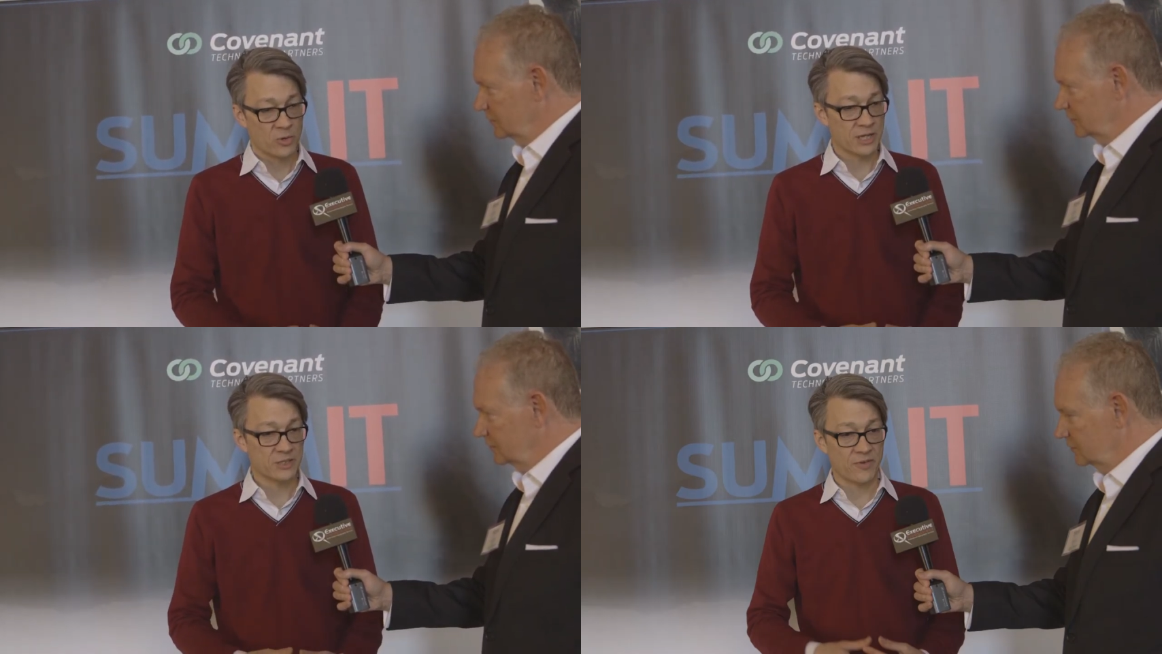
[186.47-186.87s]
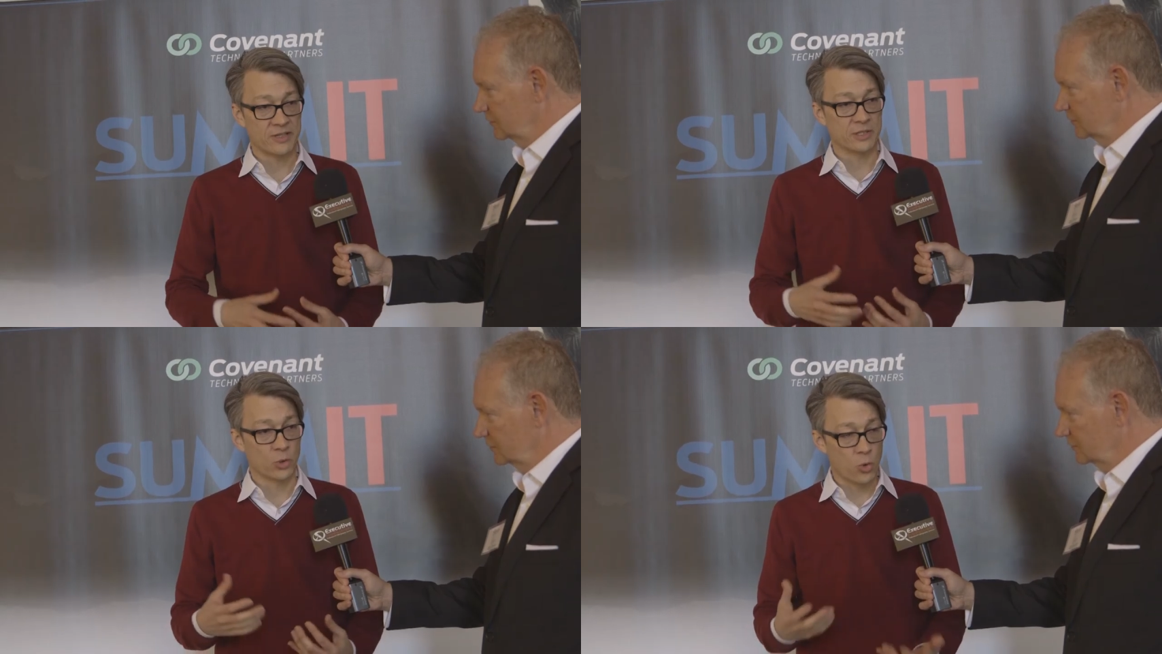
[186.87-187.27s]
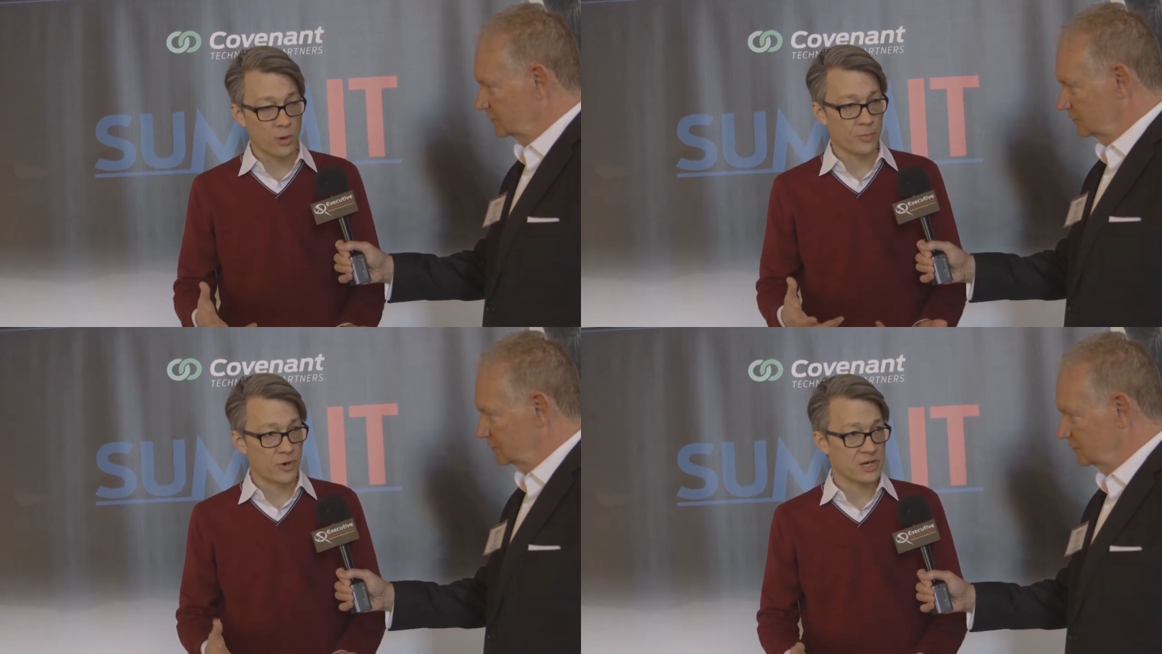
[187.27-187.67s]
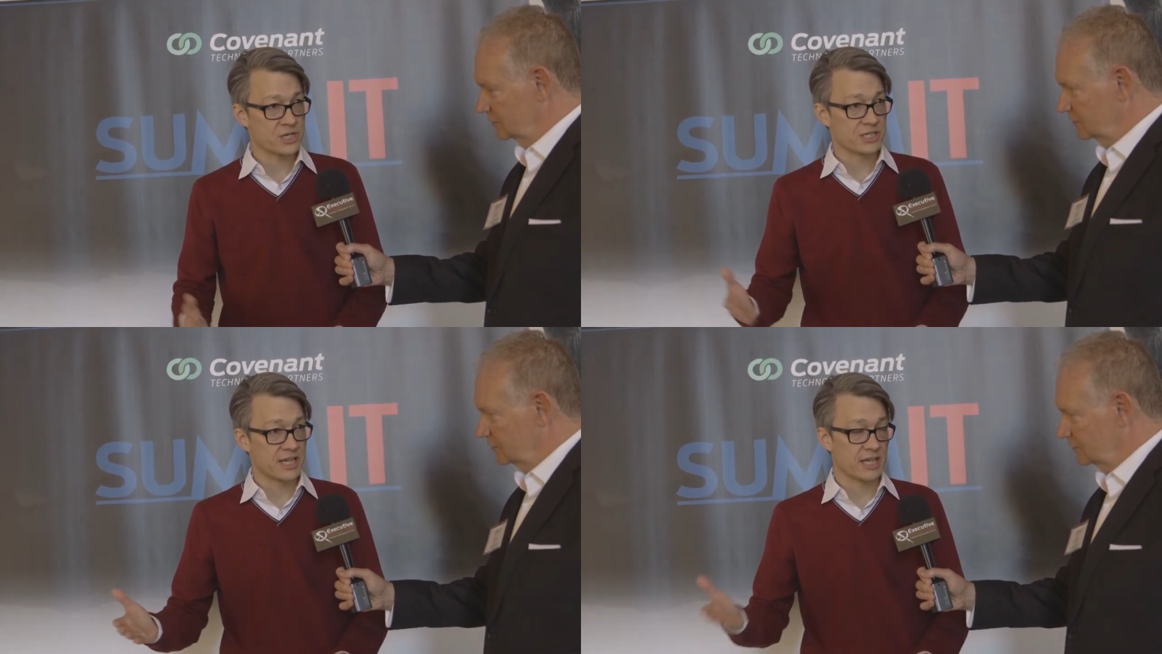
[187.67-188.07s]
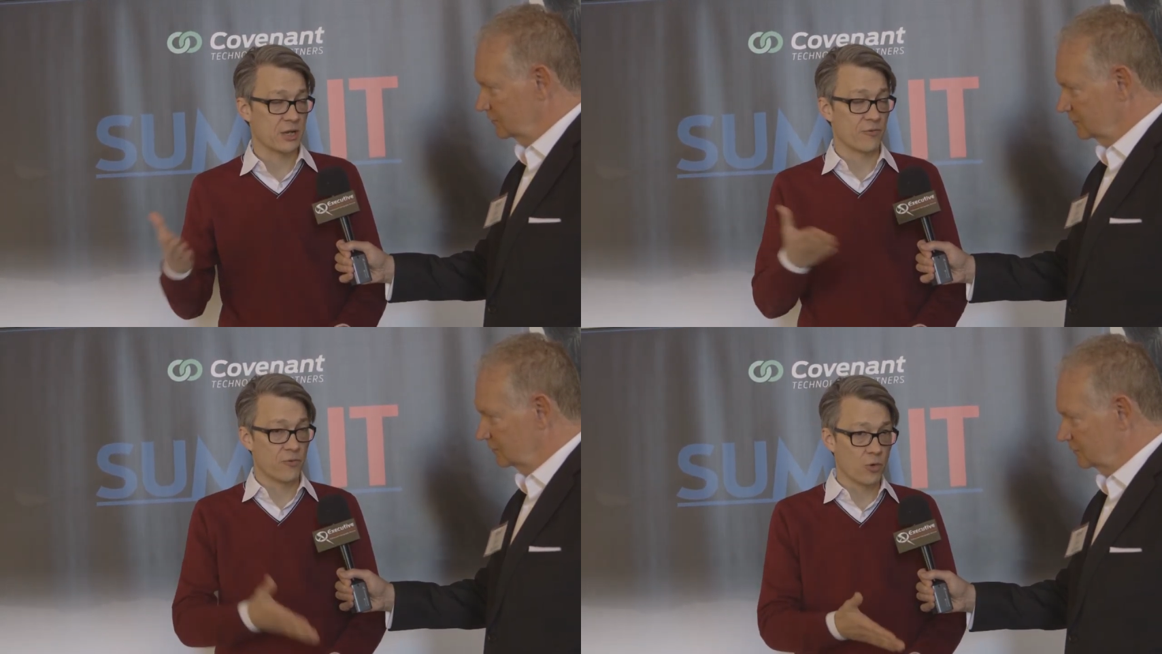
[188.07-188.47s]
Speaker 1: We also find that the corporations
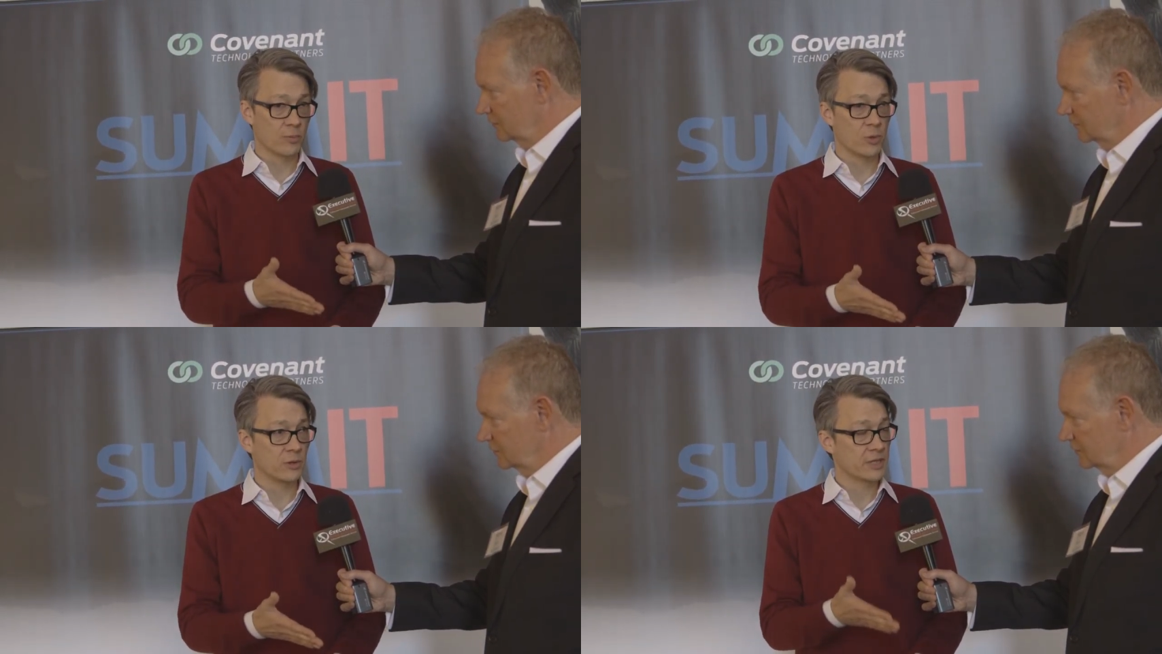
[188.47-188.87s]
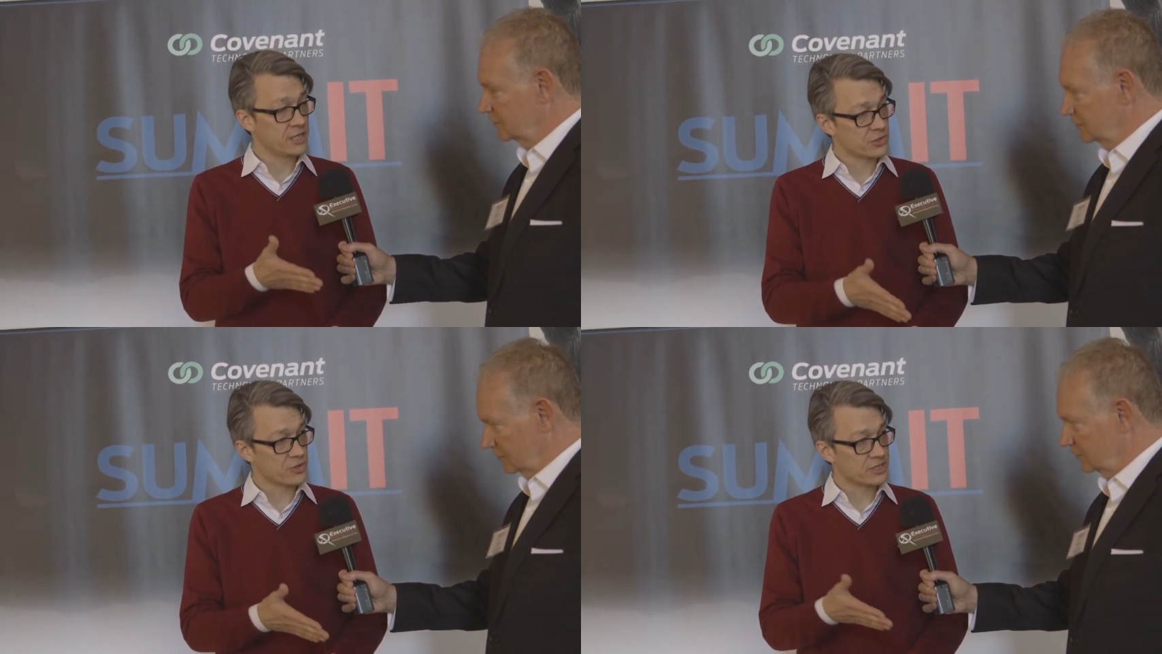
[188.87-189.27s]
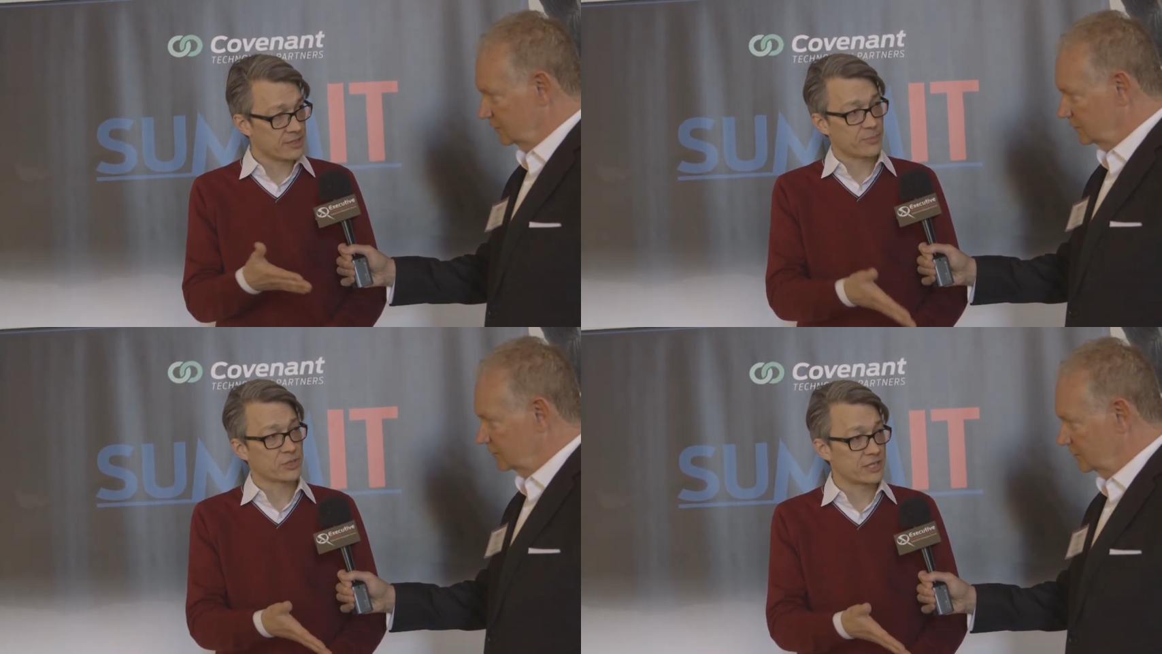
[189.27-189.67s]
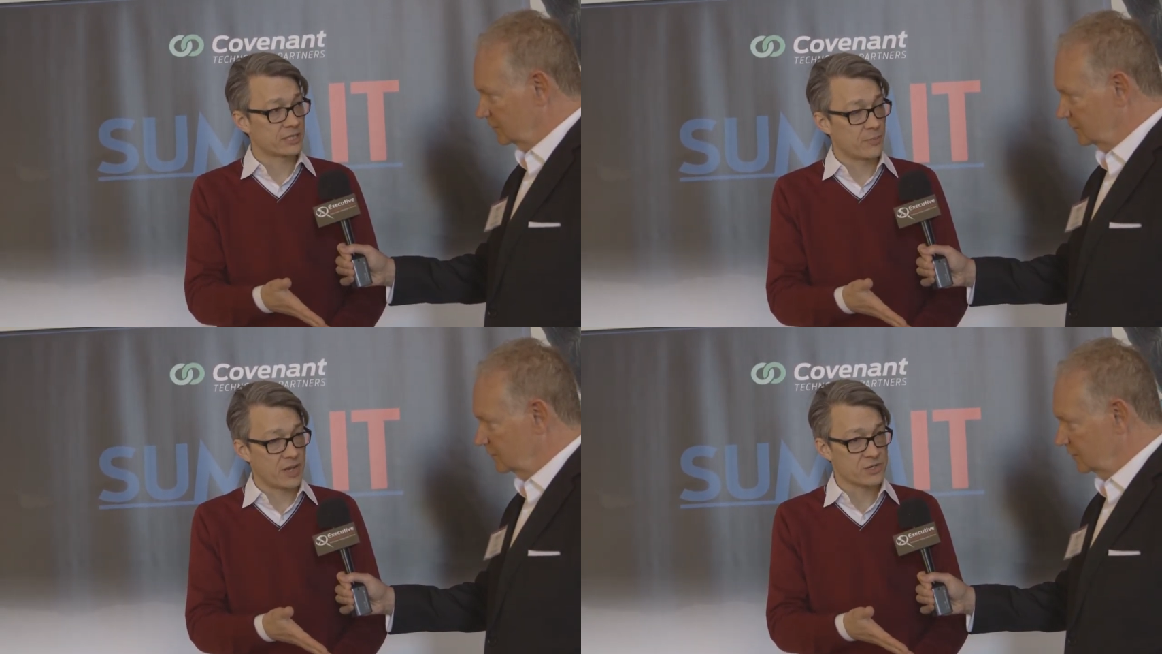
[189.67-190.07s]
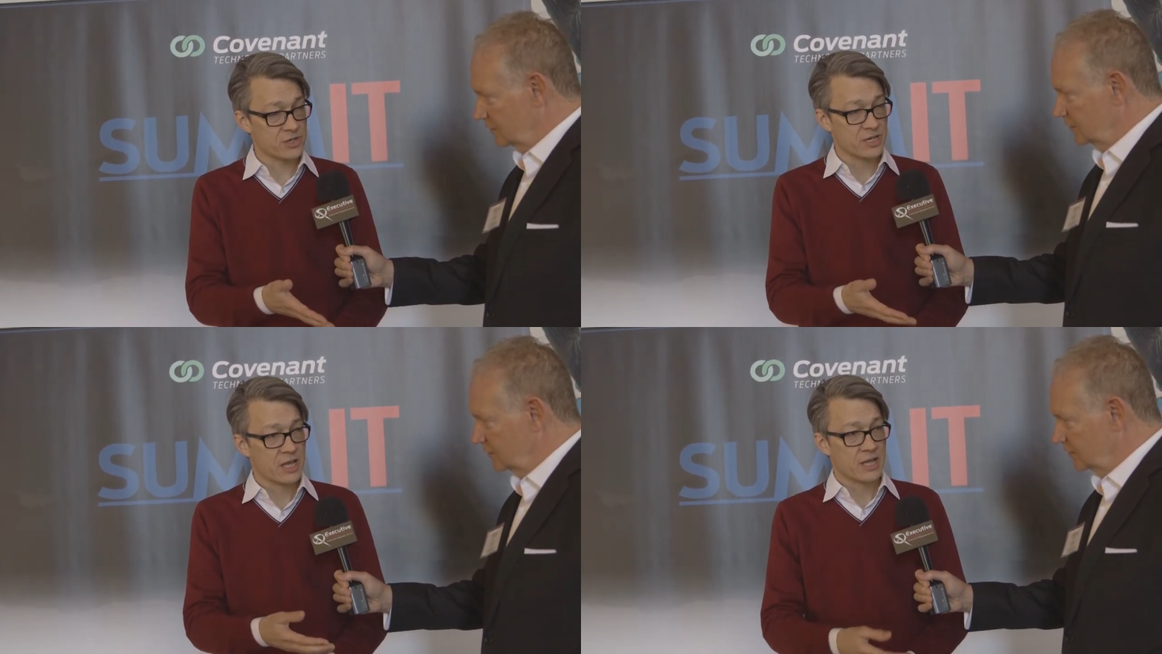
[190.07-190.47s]
taking a formal interest in
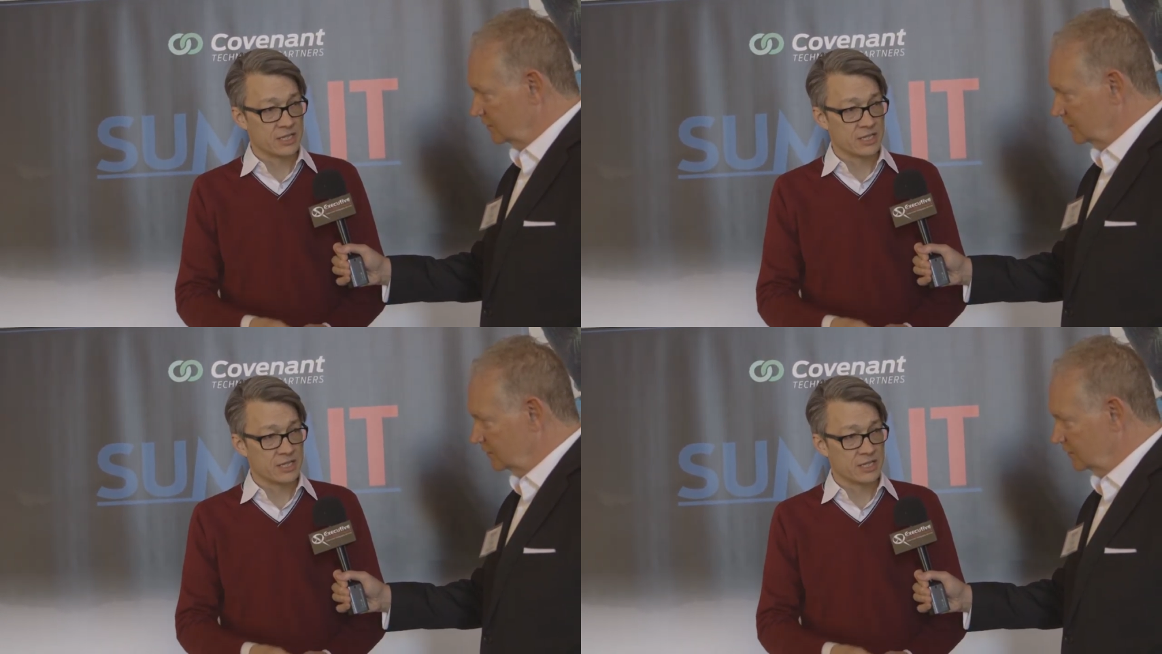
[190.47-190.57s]
participation